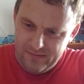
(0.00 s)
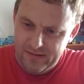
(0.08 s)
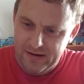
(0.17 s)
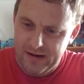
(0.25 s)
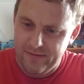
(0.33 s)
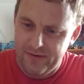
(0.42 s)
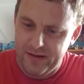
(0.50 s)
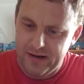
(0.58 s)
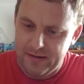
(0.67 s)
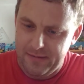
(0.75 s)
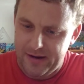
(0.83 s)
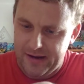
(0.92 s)
Can everything
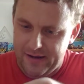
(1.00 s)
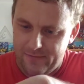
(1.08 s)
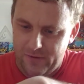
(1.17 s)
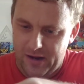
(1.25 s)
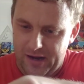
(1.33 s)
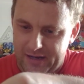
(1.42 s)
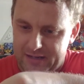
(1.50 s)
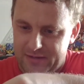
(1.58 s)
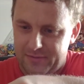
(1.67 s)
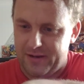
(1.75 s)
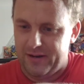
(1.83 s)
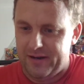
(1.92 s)
come out now? Right,
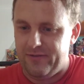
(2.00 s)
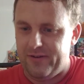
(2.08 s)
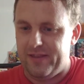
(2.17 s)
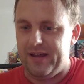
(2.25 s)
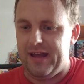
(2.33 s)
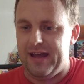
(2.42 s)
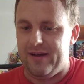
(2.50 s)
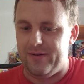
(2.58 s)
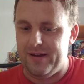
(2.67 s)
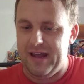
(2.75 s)
we got everything out.